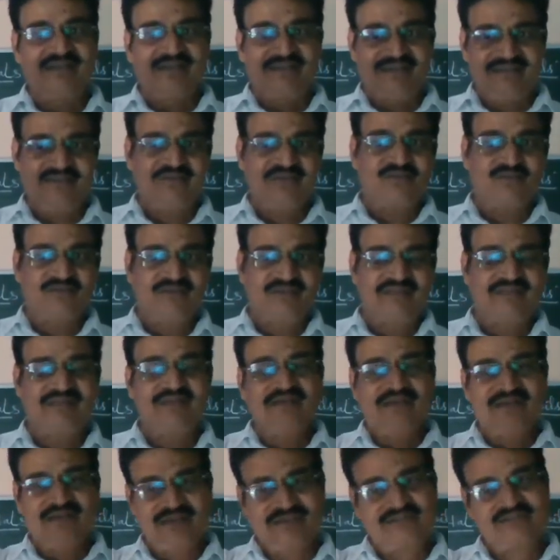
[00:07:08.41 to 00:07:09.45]
he
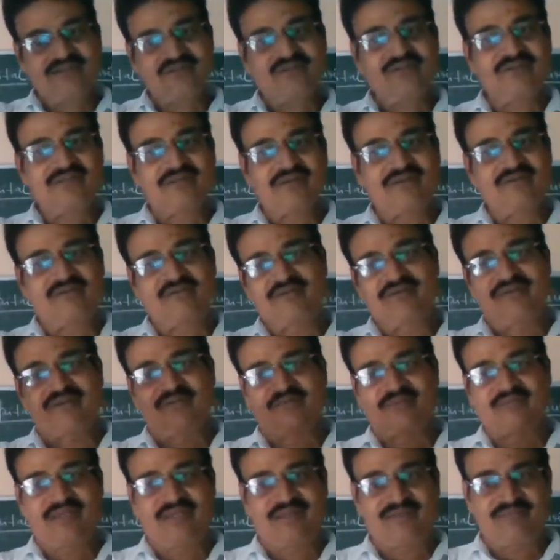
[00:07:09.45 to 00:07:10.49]
could control the whole
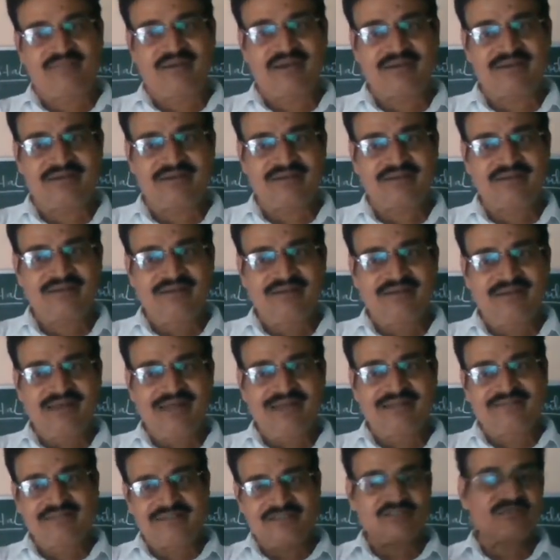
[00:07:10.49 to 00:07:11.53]
of the empire,
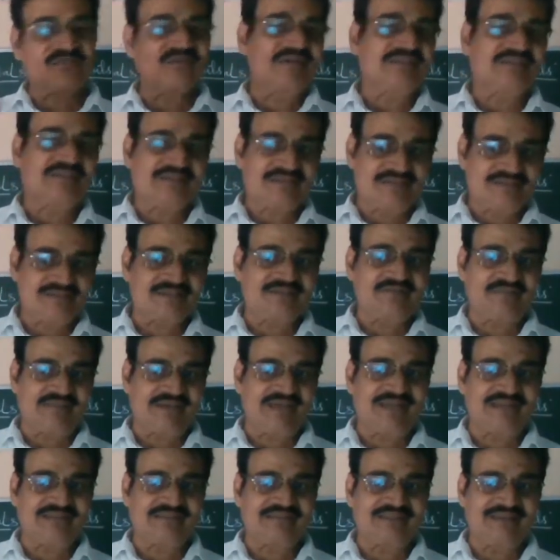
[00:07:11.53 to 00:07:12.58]
and this was the reason
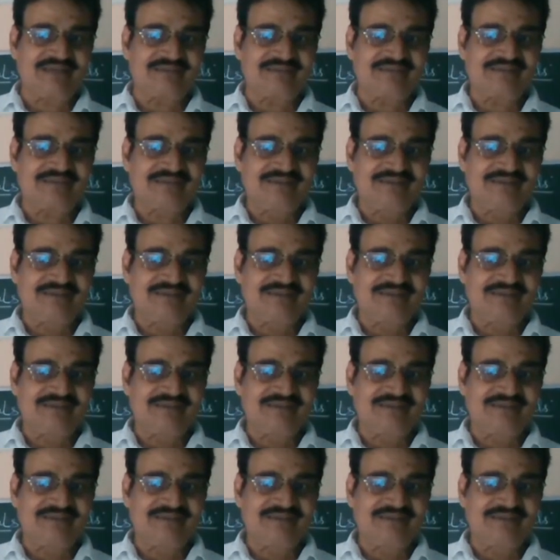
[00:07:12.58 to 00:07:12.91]
behind that.